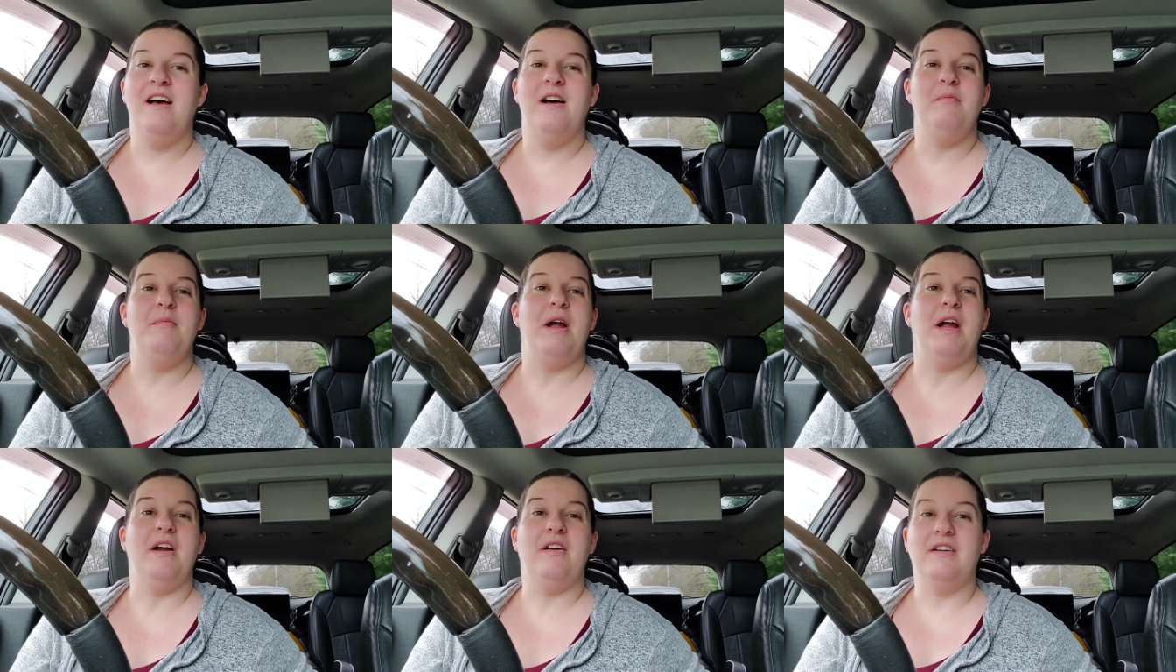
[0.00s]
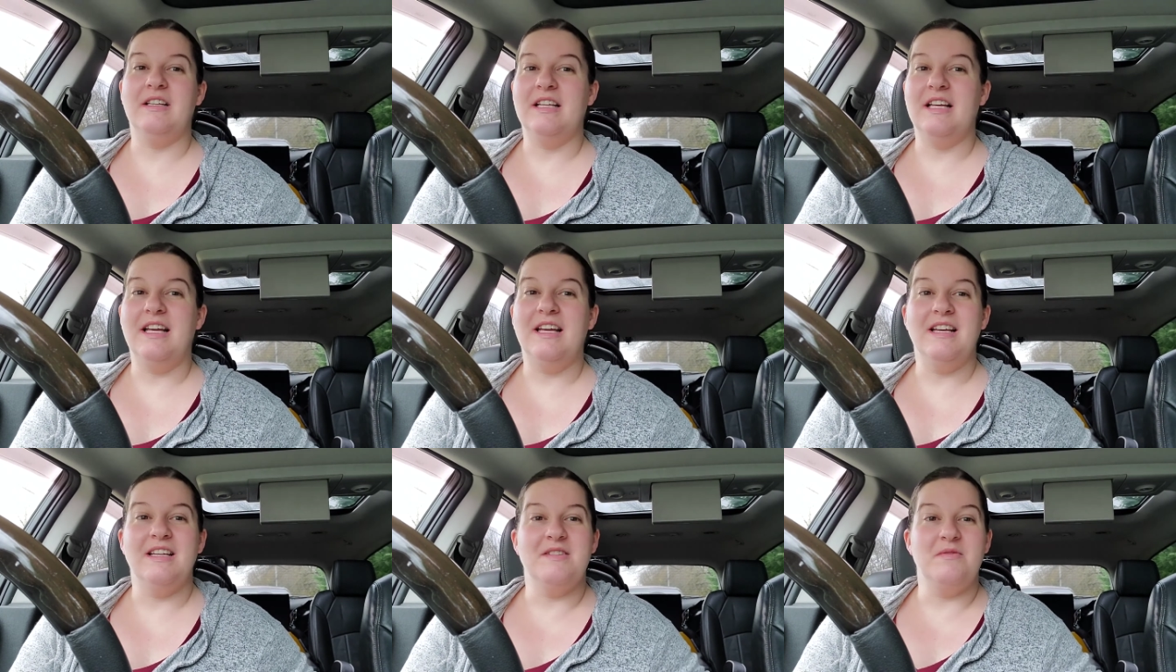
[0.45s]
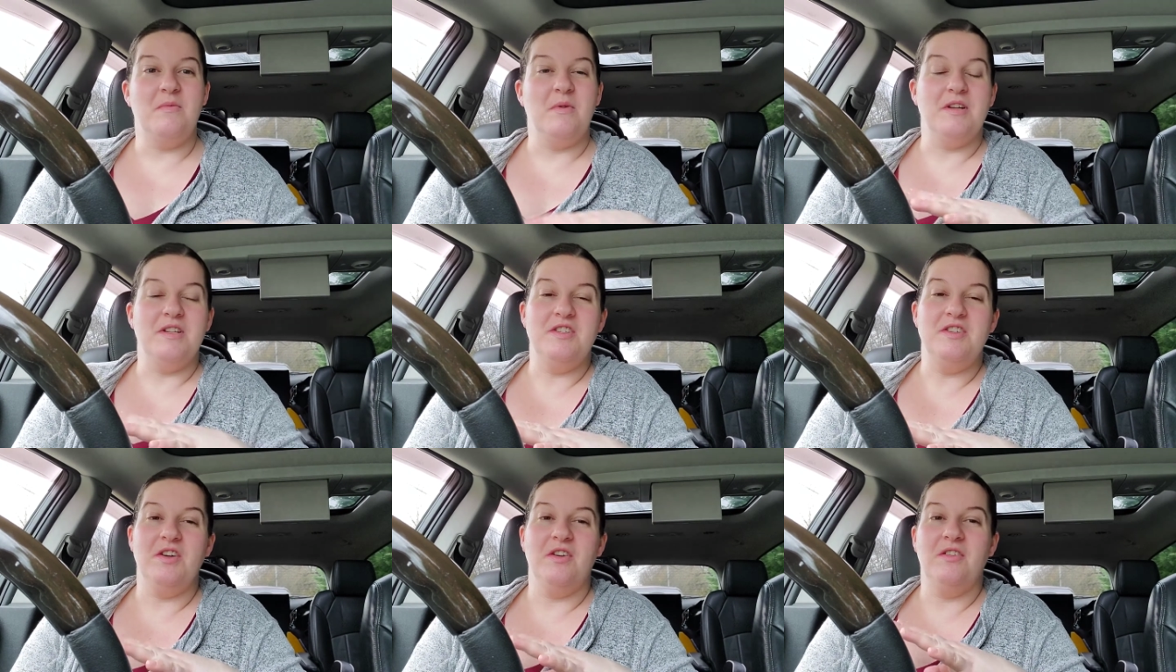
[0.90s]
Apparently it's
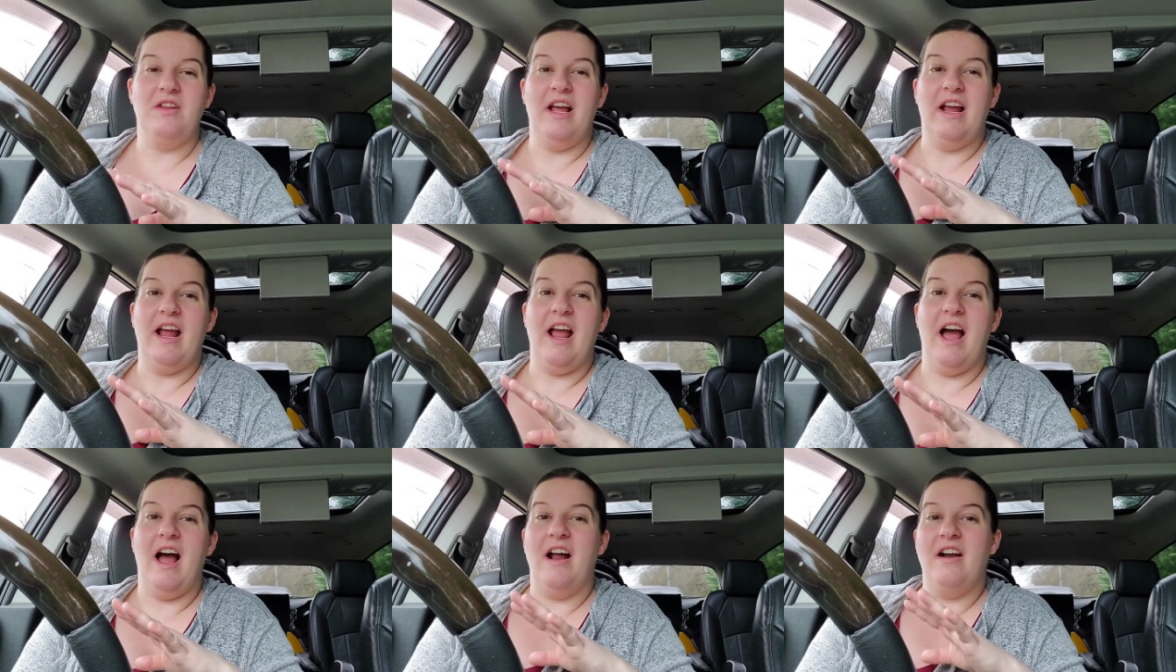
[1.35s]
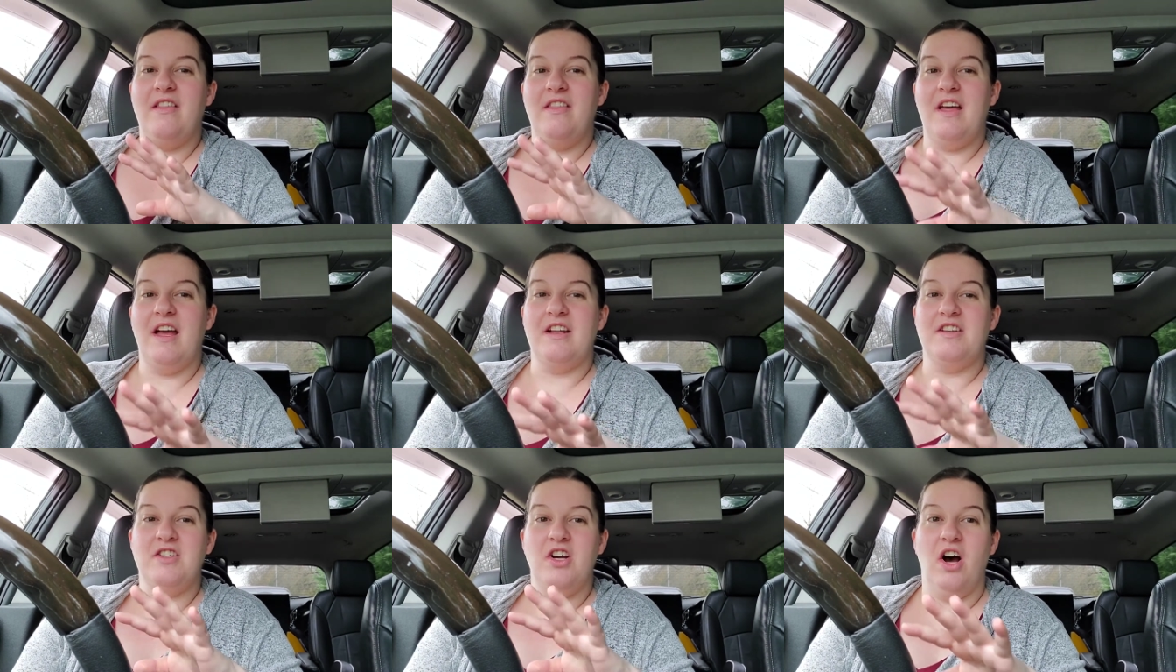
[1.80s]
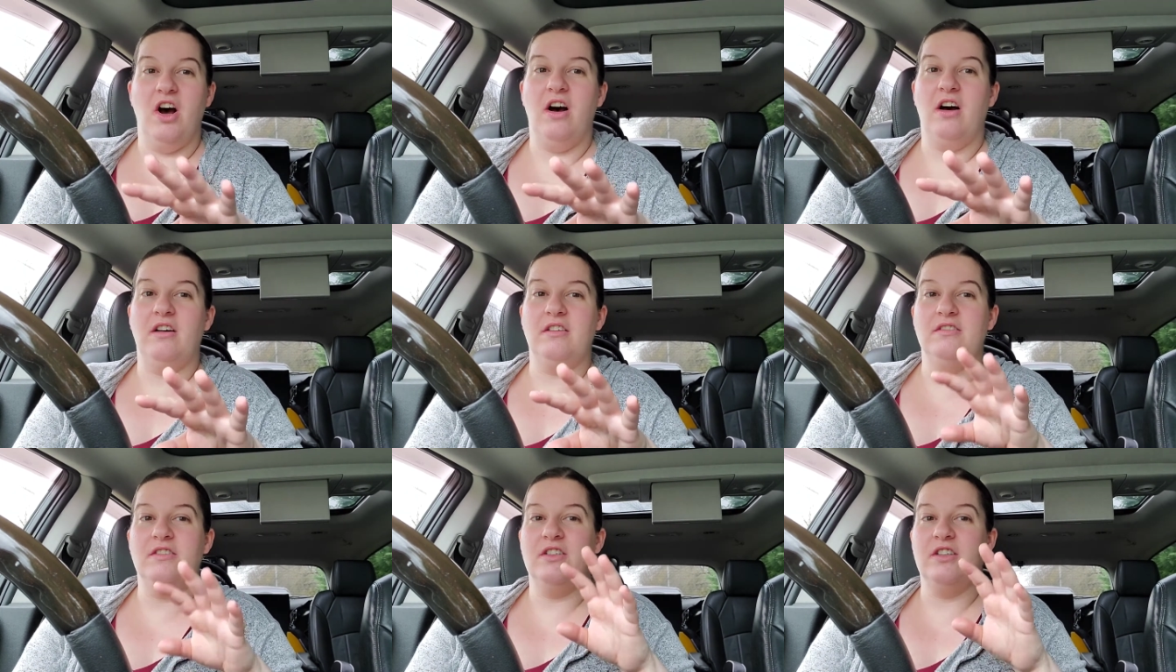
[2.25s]
once you're like out of that
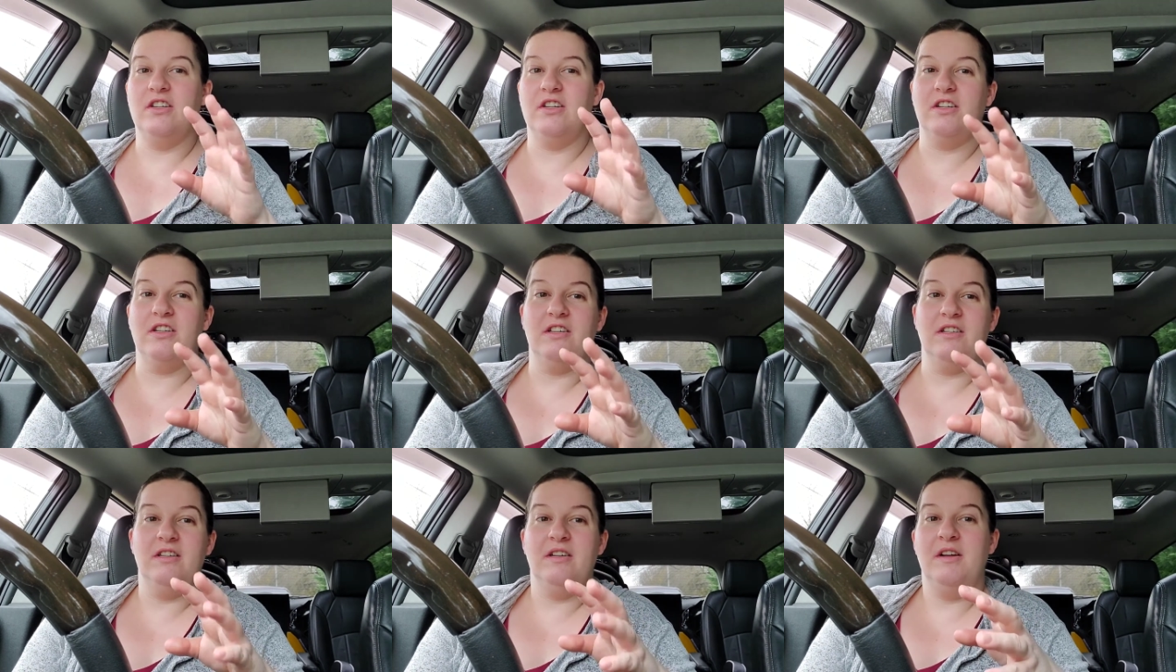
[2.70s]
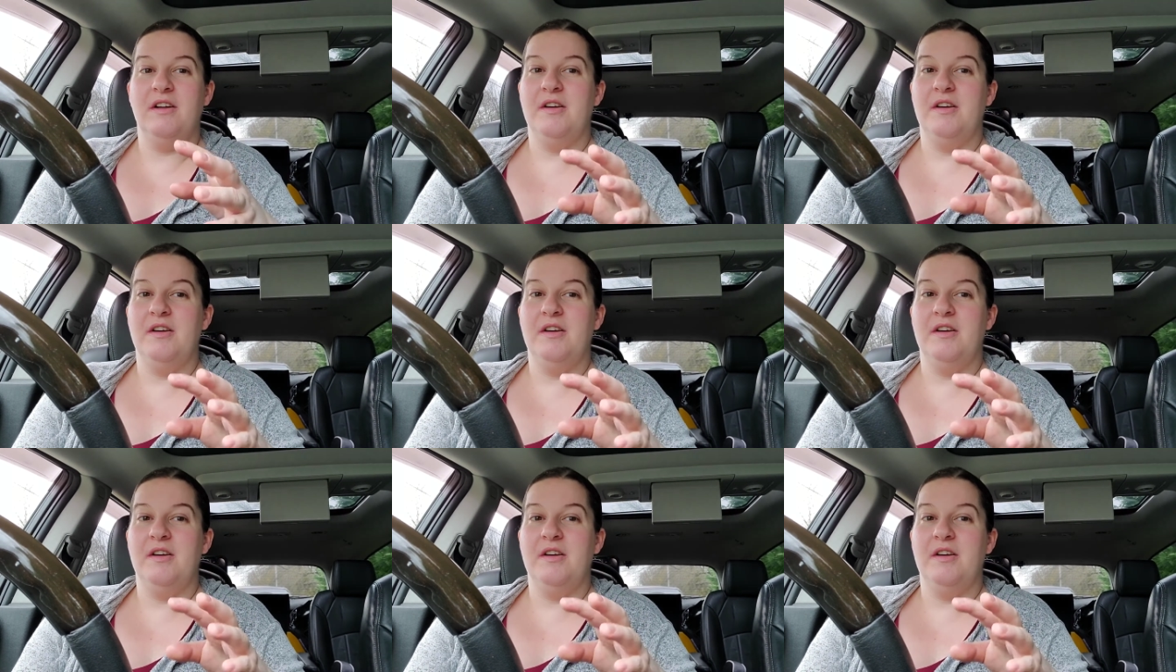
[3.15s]
toddler